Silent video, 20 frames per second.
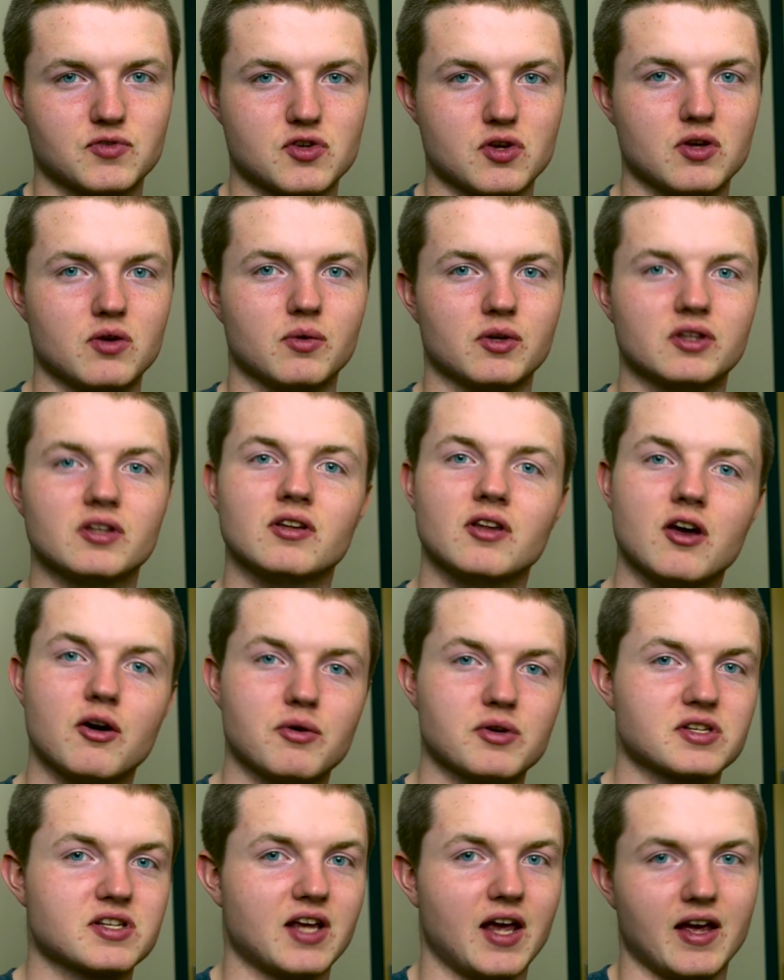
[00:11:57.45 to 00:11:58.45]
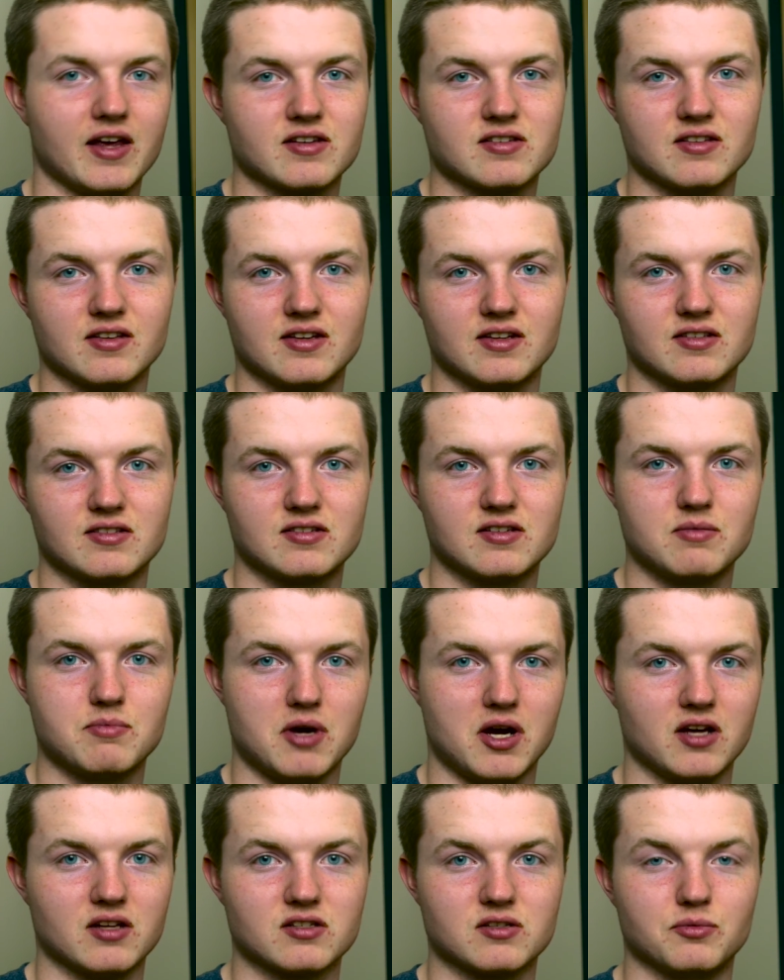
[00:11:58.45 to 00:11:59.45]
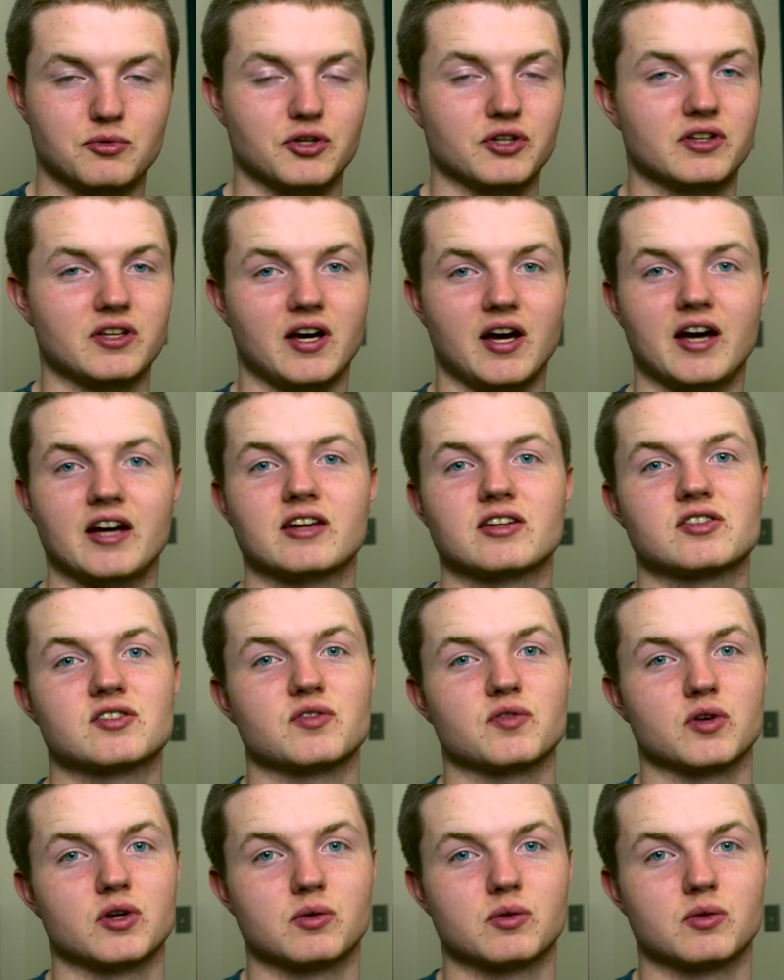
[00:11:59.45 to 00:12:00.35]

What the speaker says: So you want the lowest cast latency possible at the highest